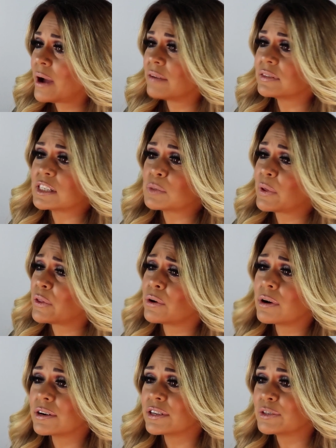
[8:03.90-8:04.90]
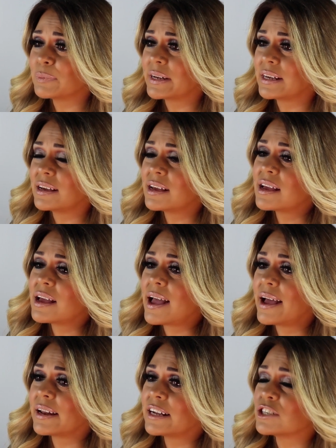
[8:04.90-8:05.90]
have to spend their hard-earned money.
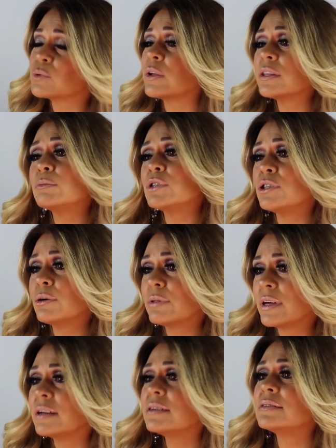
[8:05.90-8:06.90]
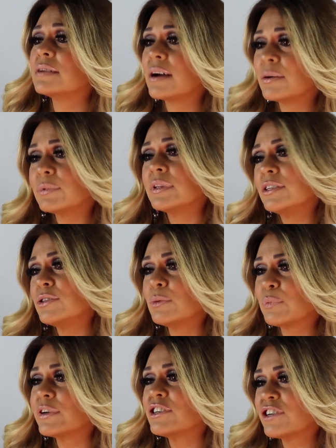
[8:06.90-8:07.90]
And I just want them to know that I really do
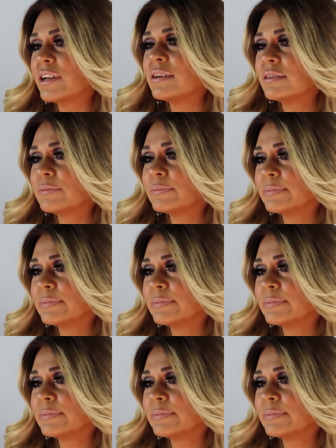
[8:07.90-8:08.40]
appreciate it.